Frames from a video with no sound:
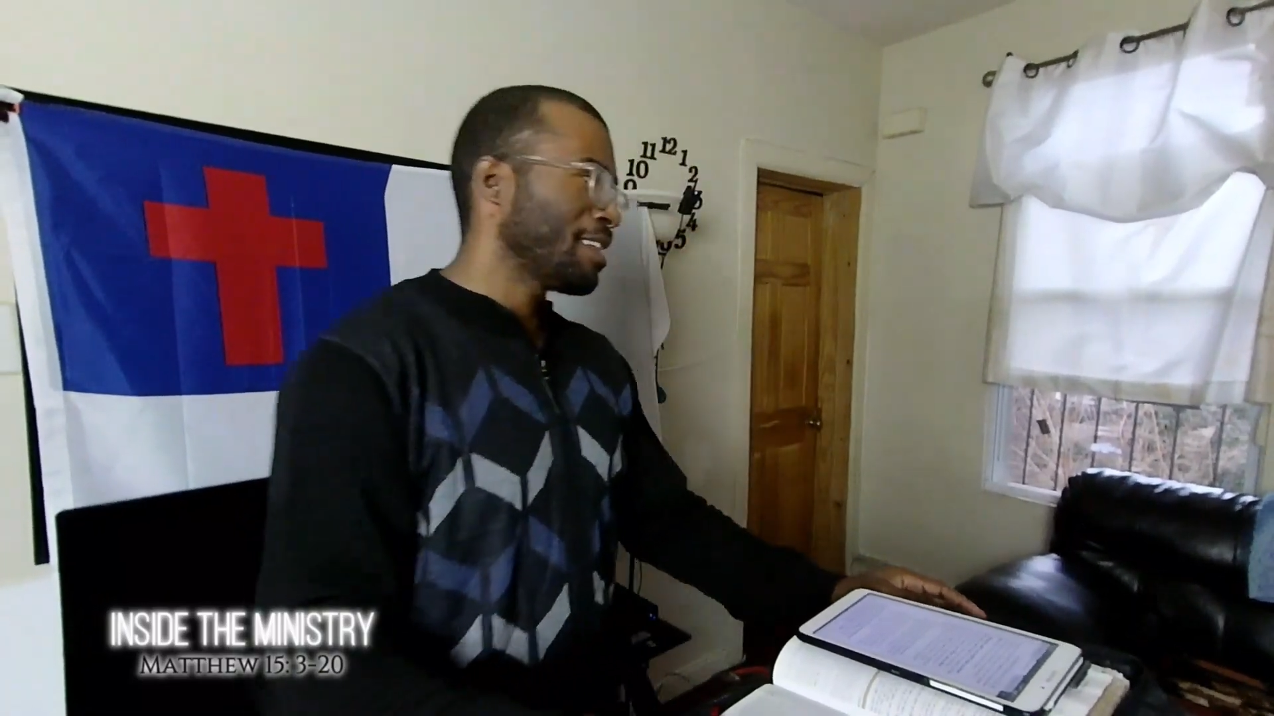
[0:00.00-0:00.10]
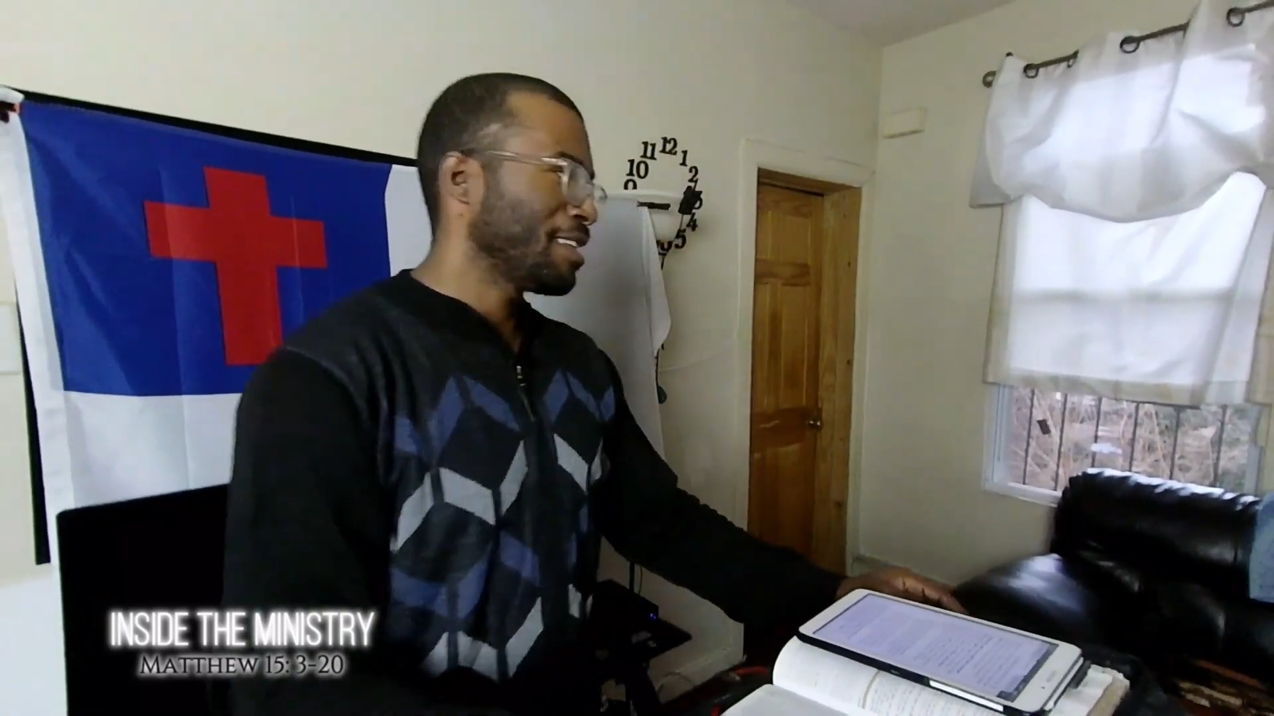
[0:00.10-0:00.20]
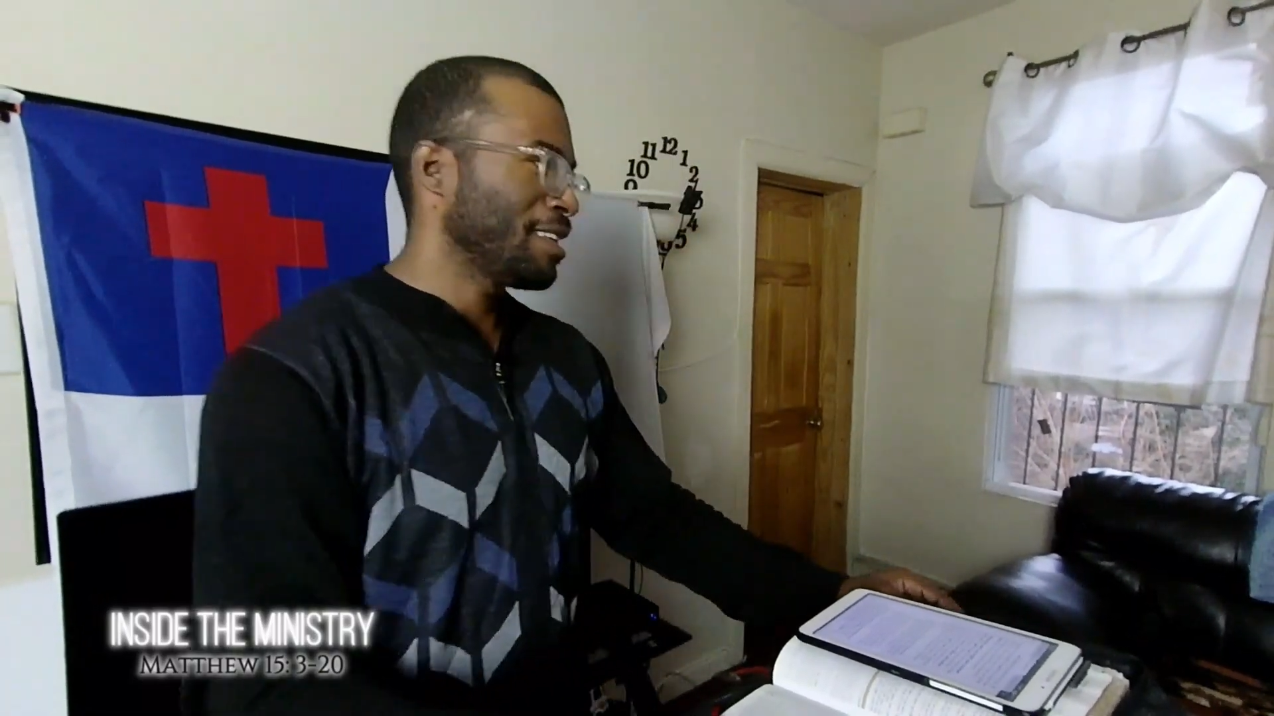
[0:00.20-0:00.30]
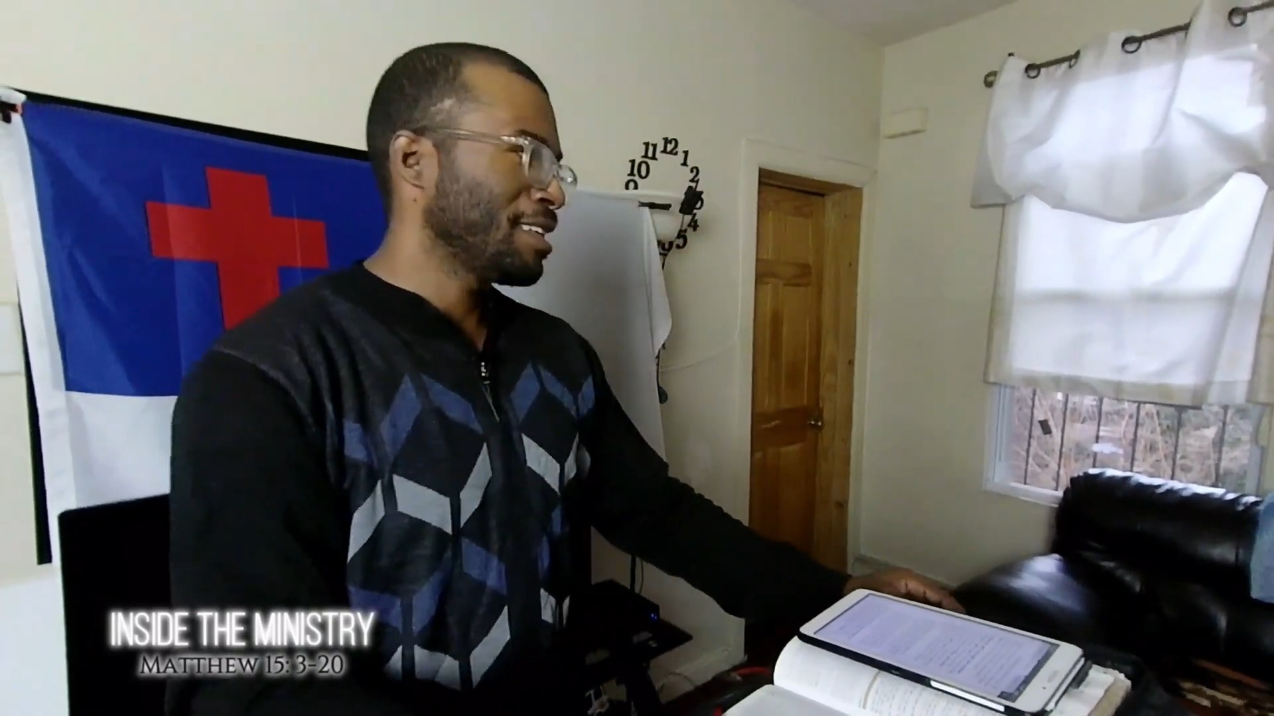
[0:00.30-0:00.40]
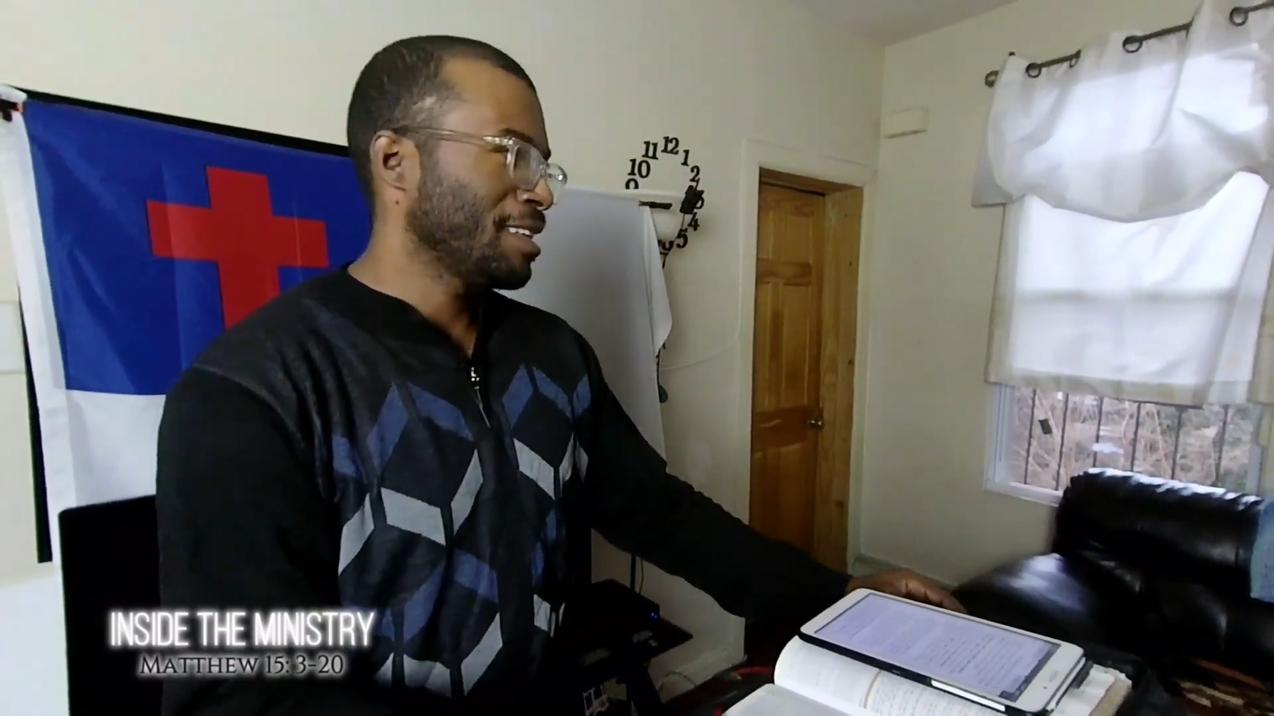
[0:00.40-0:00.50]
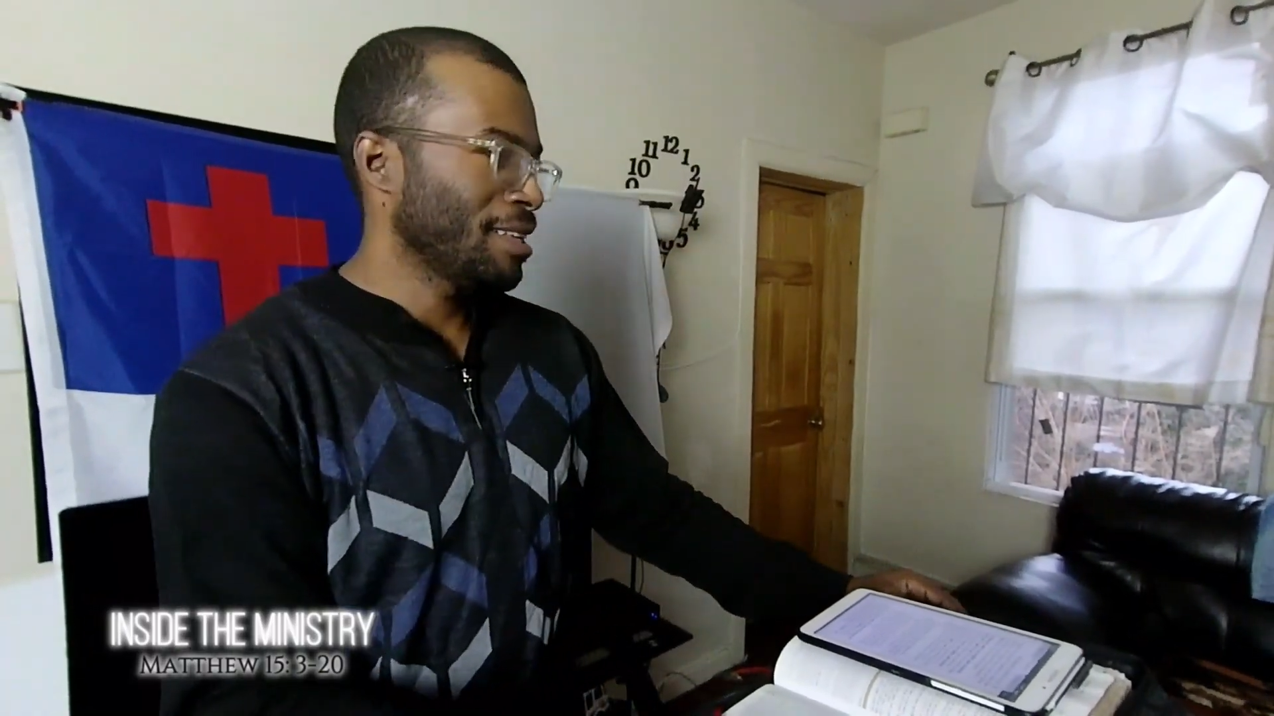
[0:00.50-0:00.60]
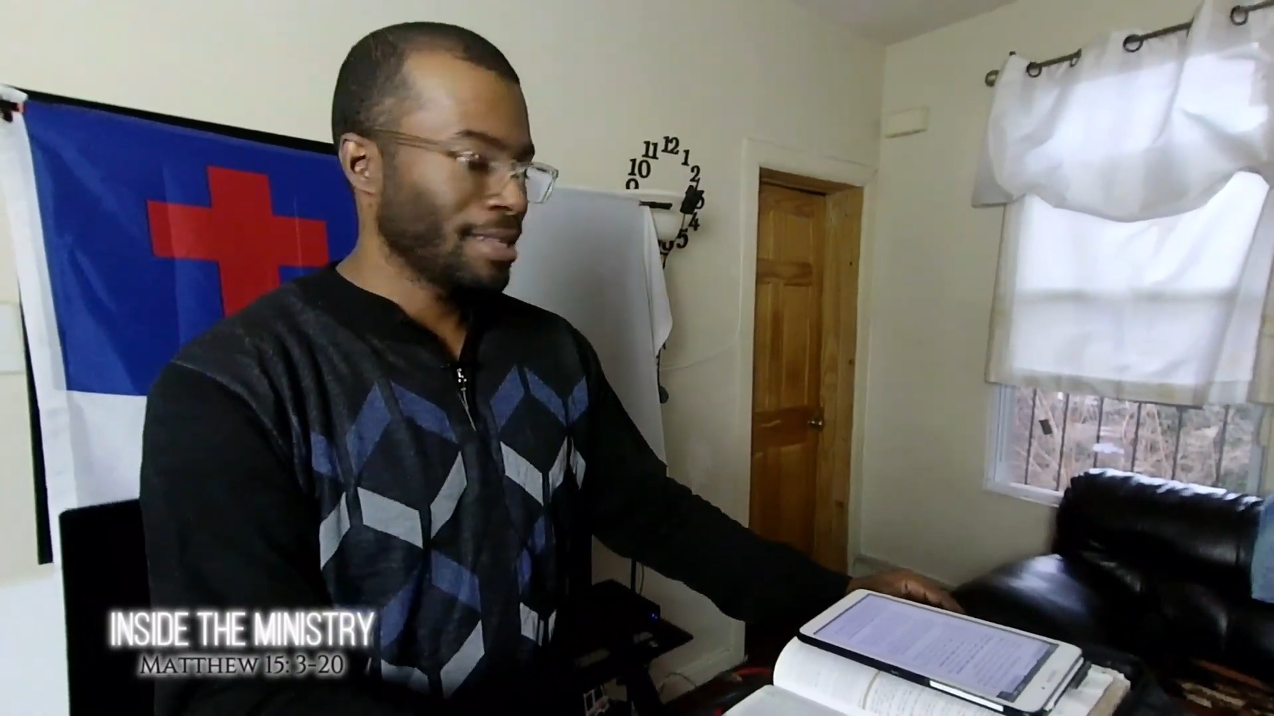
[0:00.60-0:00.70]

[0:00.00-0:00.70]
And the